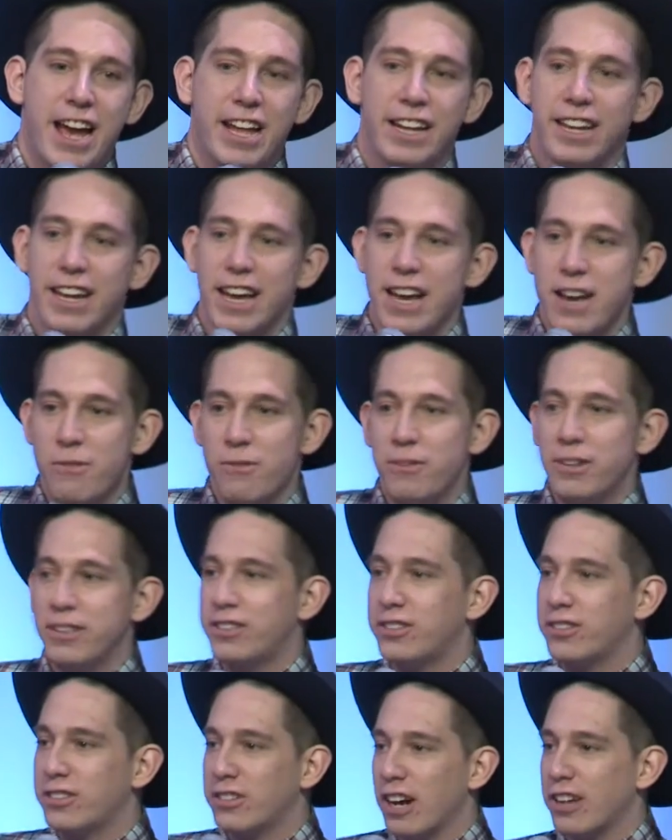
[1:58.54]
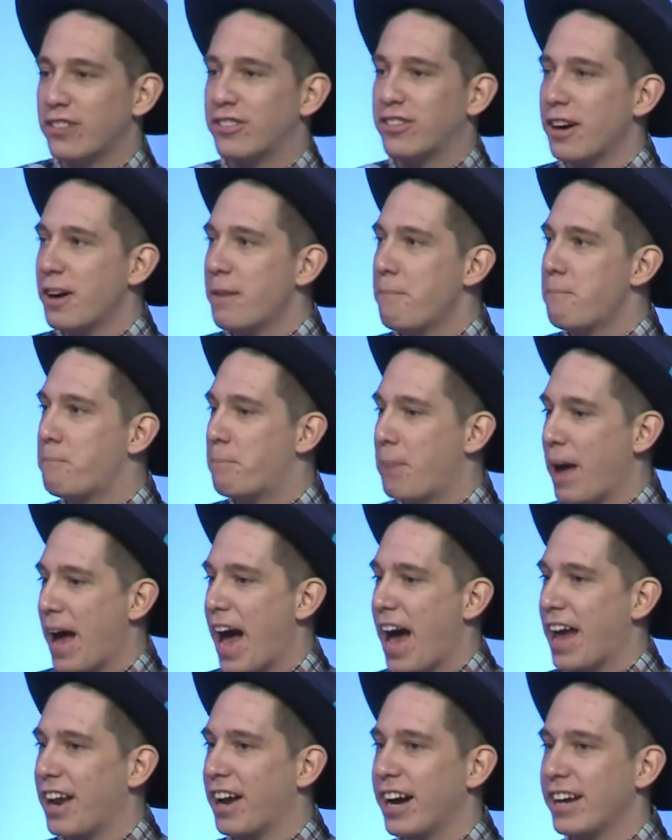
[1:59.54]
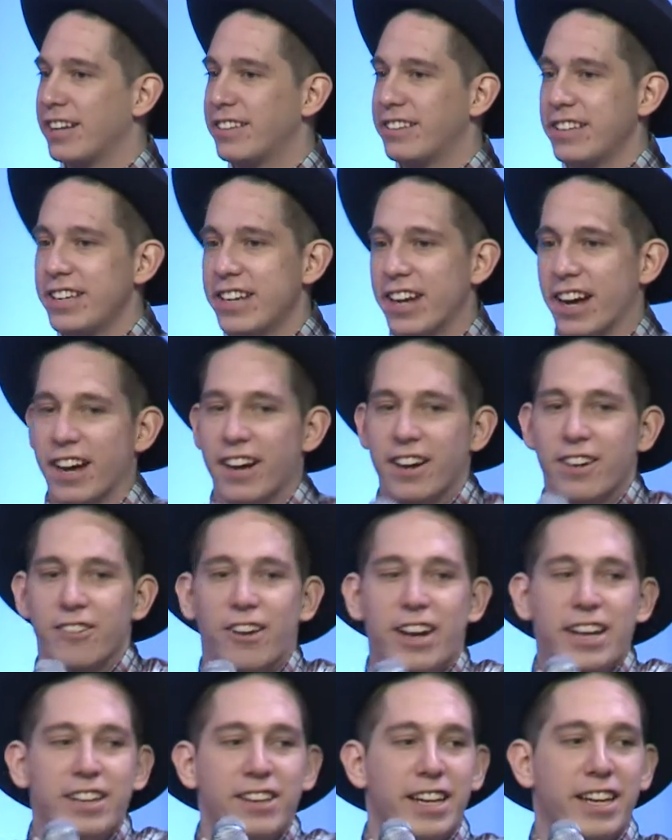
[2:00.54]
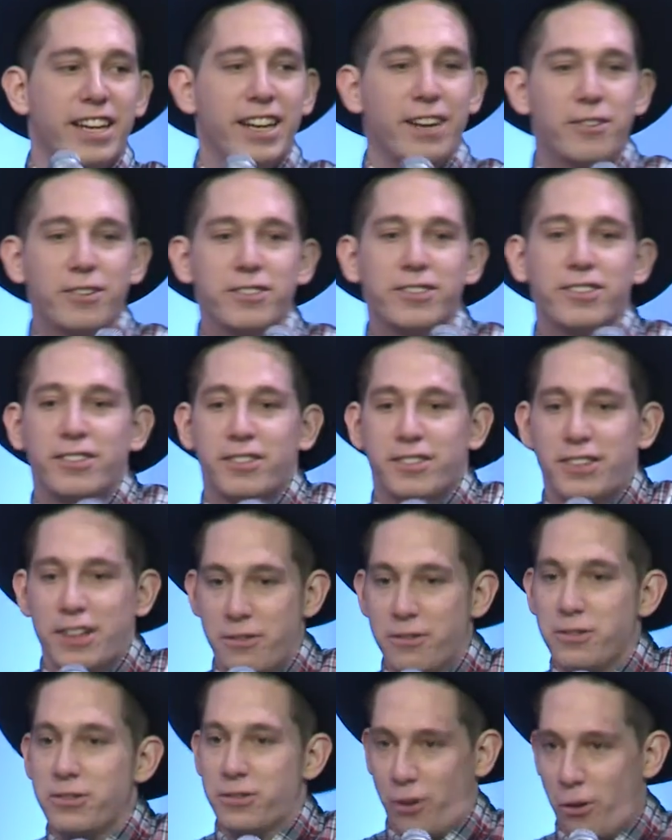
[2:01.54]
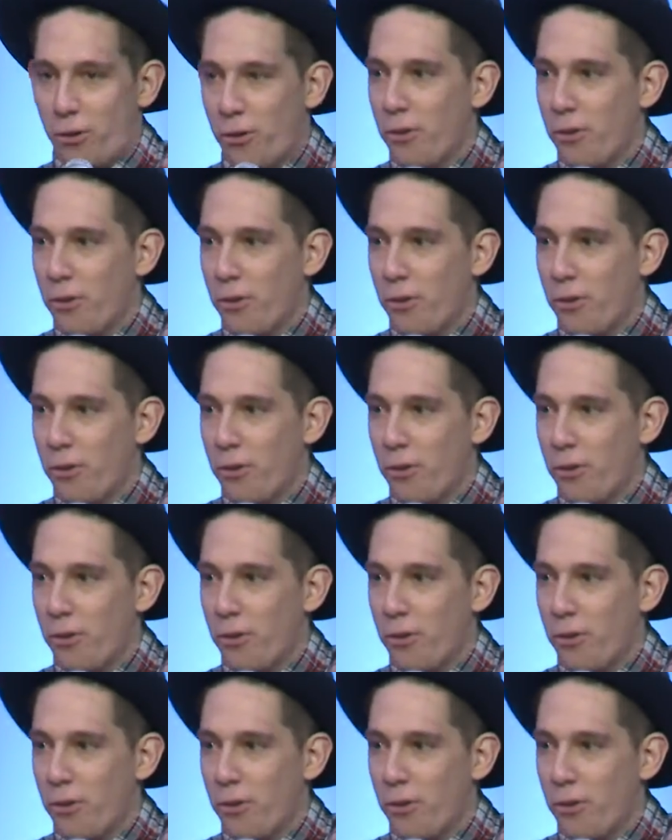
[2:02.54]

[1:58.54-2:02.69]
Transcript: And it was such a bad idea, right? Like it was